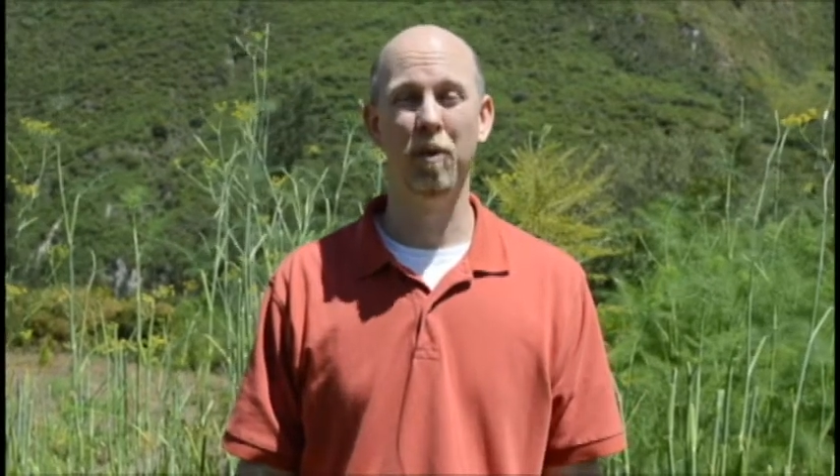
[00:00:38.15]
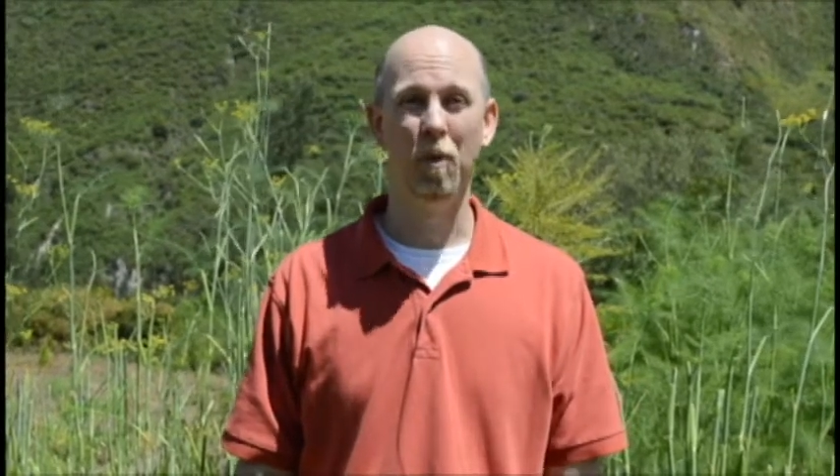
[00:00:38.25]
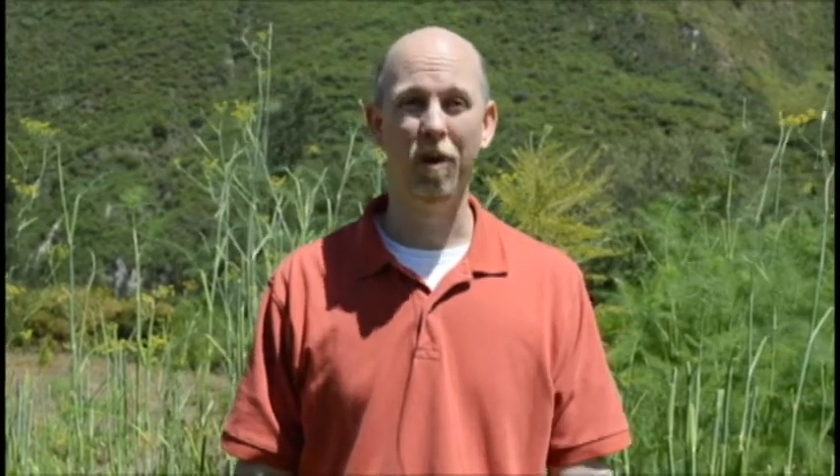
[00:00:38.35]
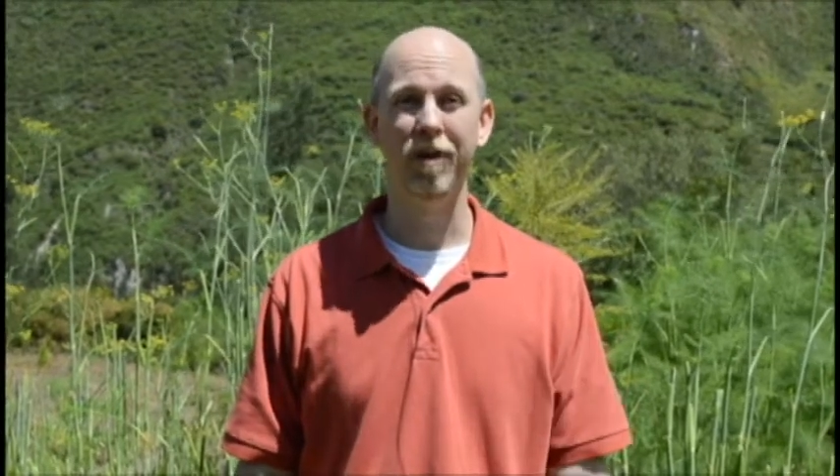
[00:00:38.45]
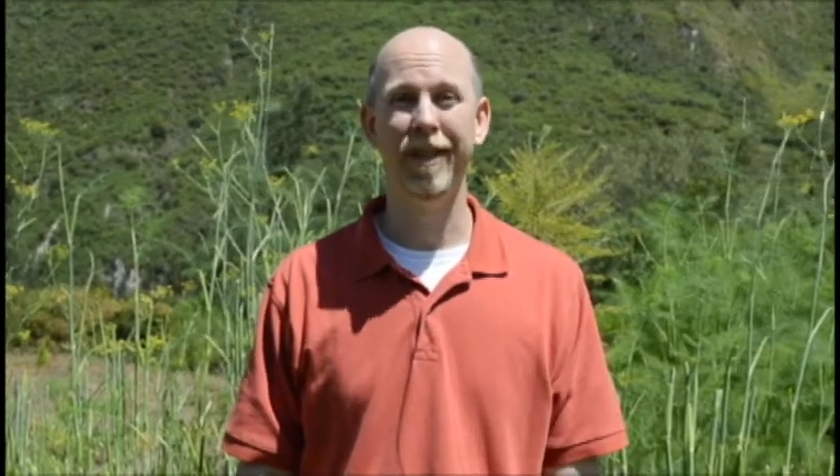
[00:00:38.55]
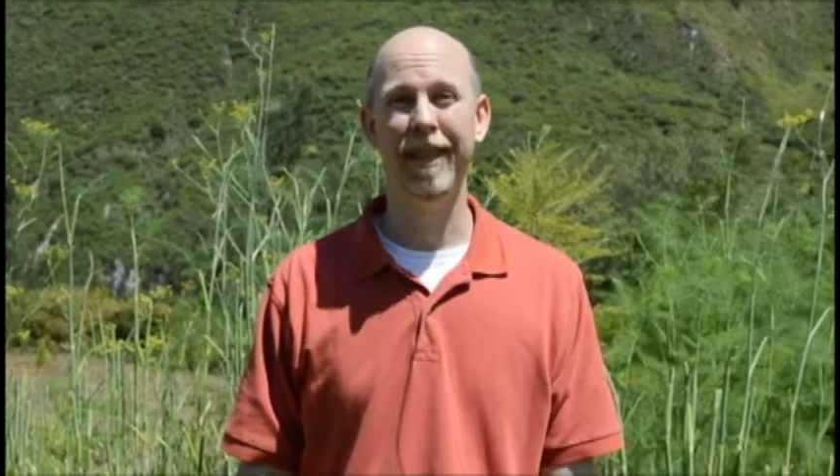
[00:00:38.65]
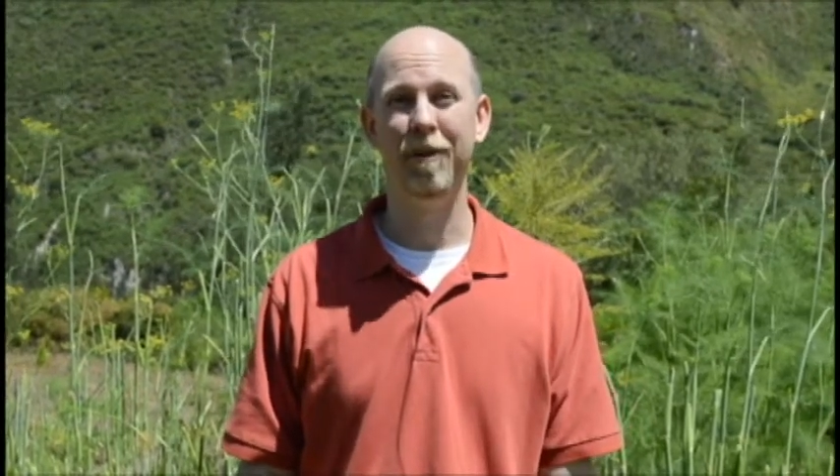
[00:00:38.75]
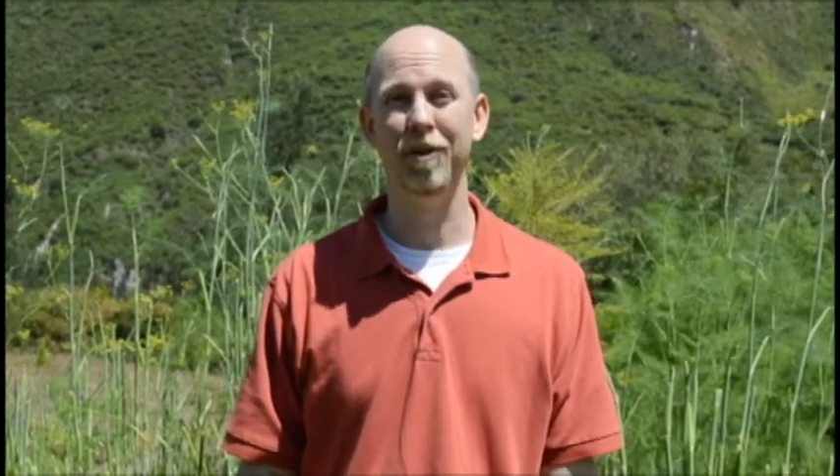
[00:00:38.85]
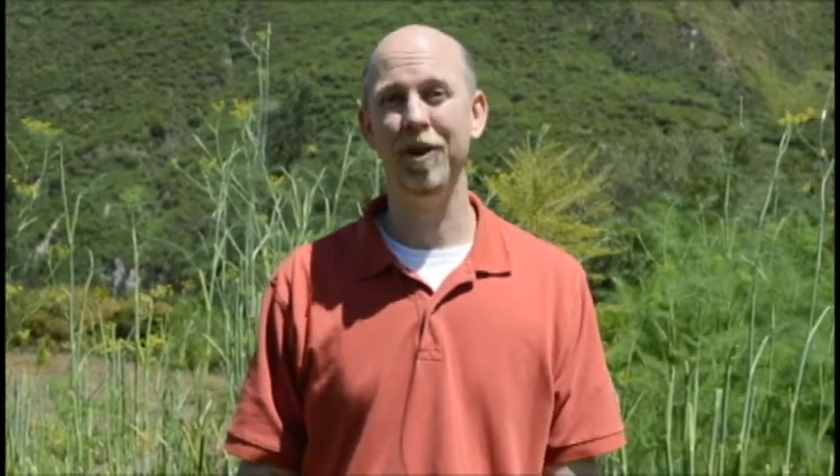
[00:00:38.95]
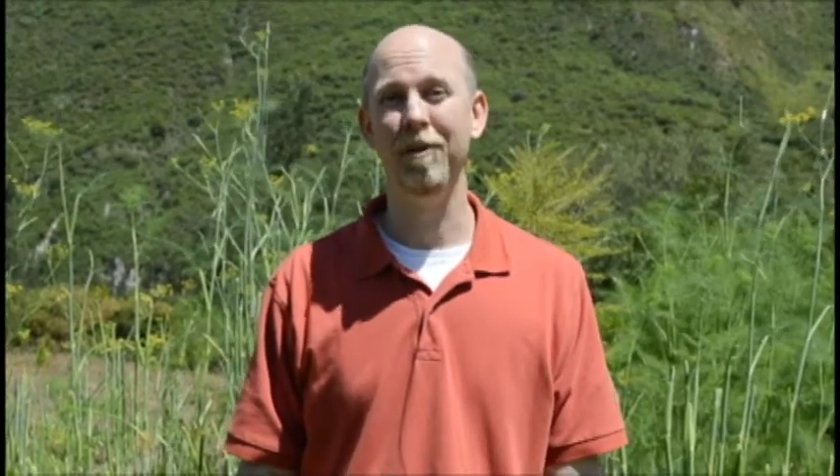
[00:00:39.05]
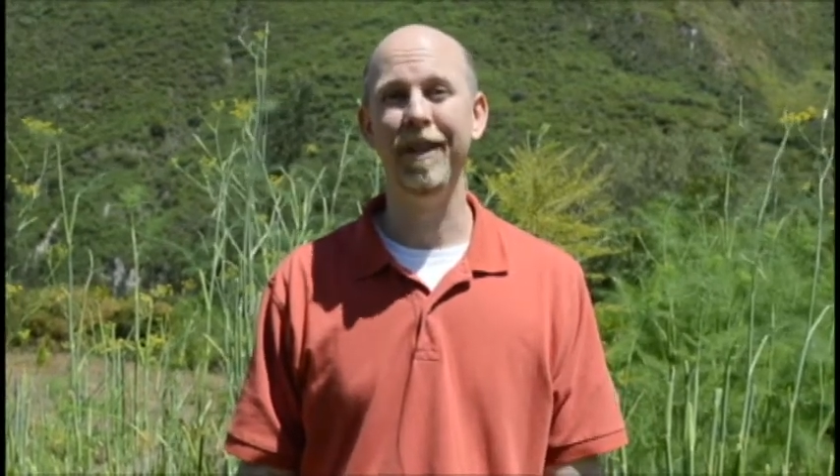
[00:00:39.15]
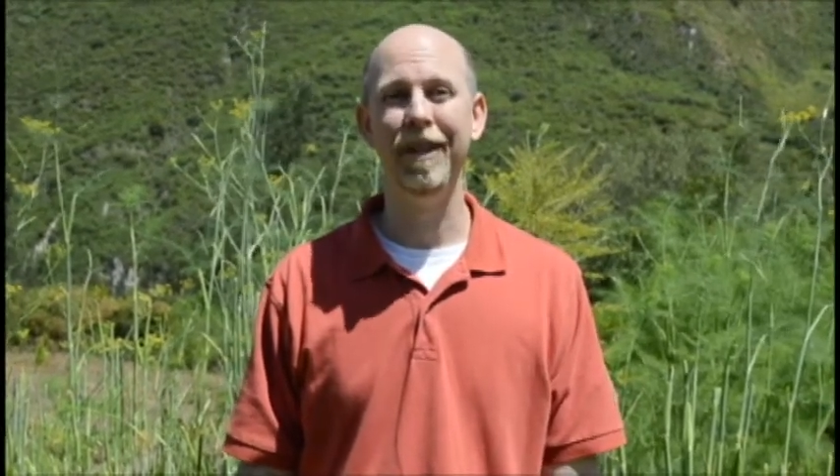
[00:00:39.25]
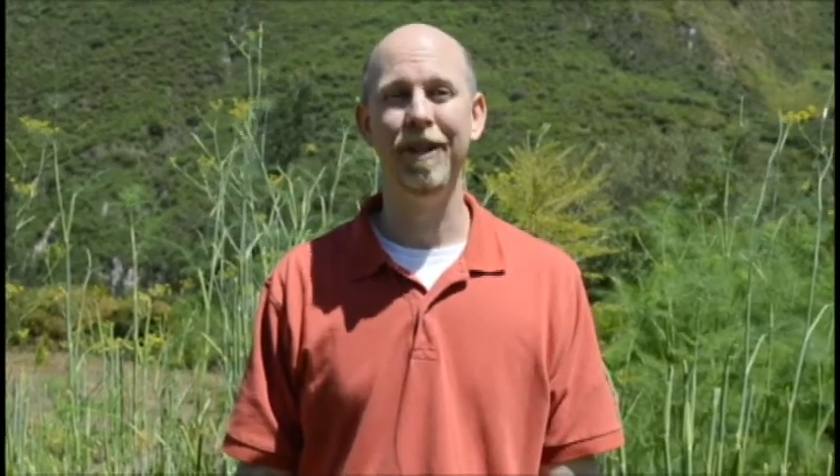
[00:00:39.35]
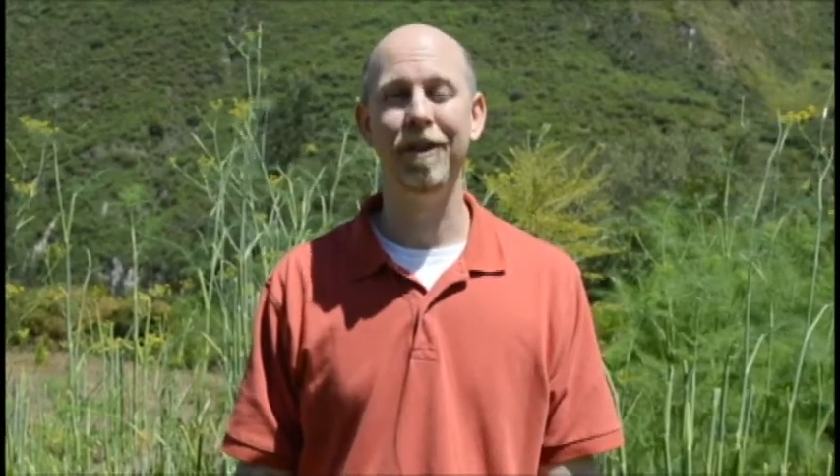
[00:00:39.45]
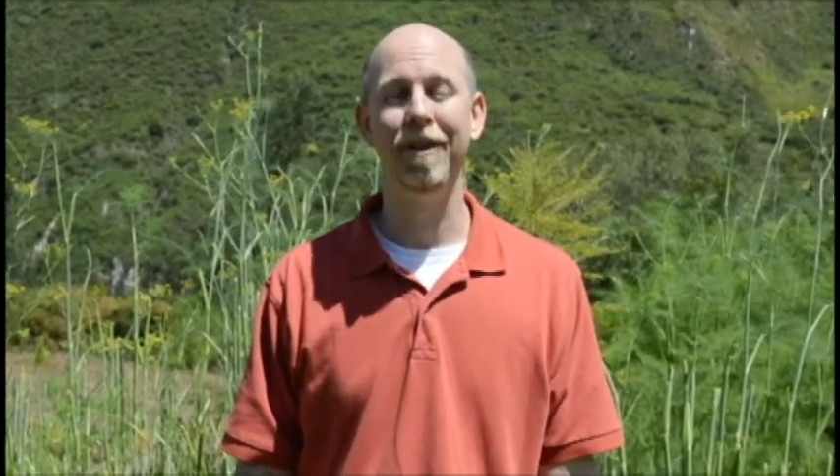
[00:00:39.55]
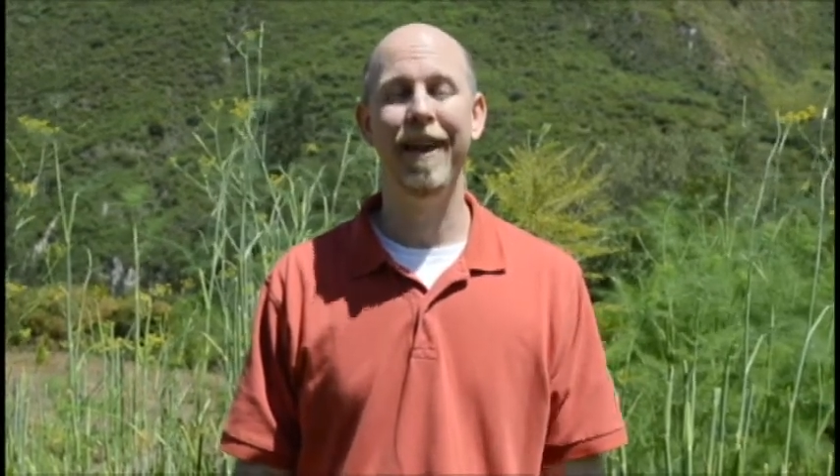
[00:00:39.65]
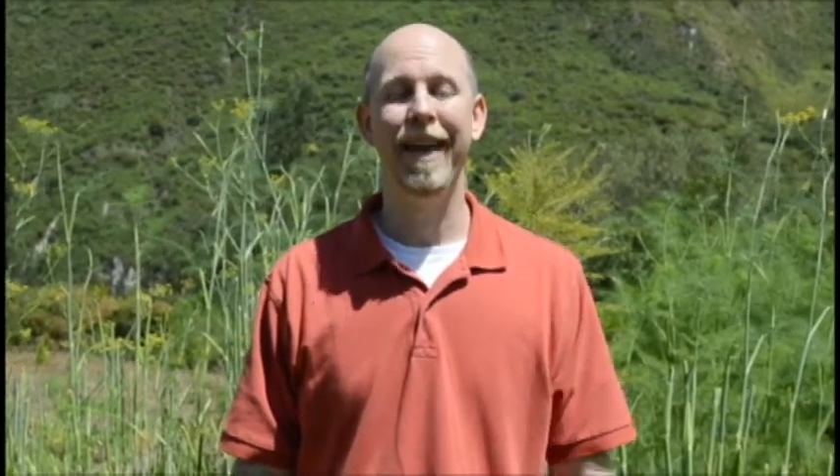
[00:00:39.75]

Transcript: work that they were doing here,